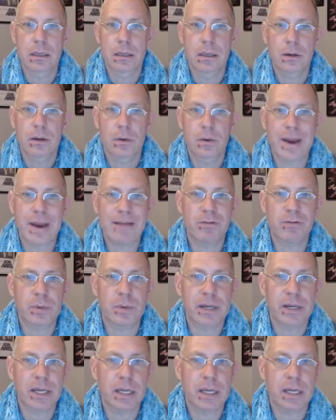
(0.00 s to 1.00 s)

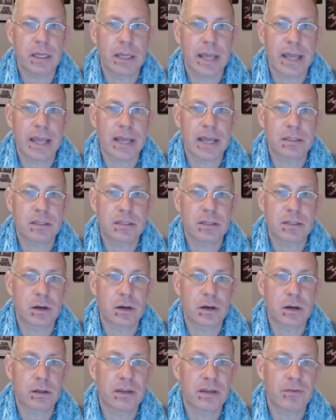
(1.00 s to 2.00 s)
Ravelry and started
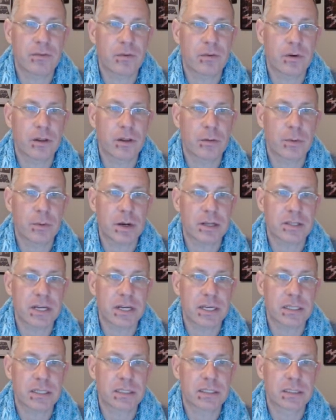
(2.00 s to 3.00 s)
looking for another
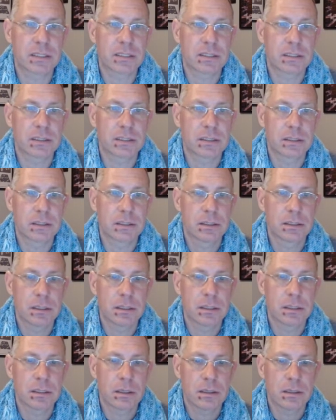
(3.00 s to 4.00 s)
project.
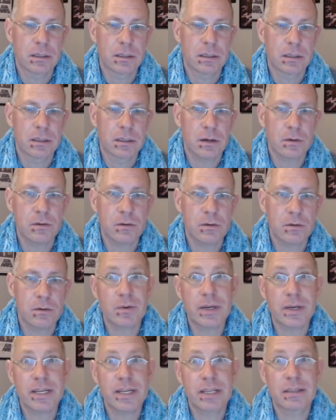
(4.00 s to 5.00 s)
So that's what I
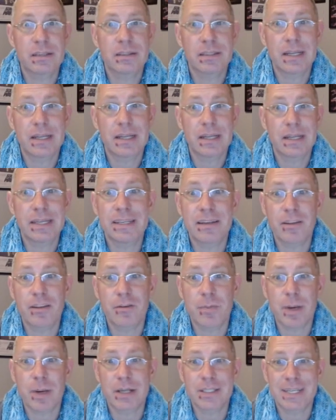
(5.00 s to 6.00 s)
did. I did another
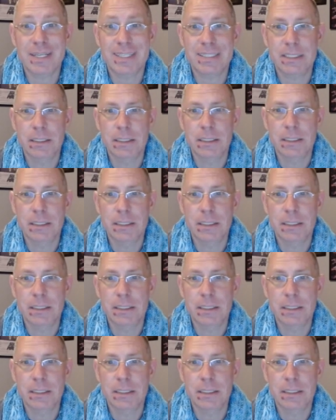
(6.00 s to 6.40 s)
project.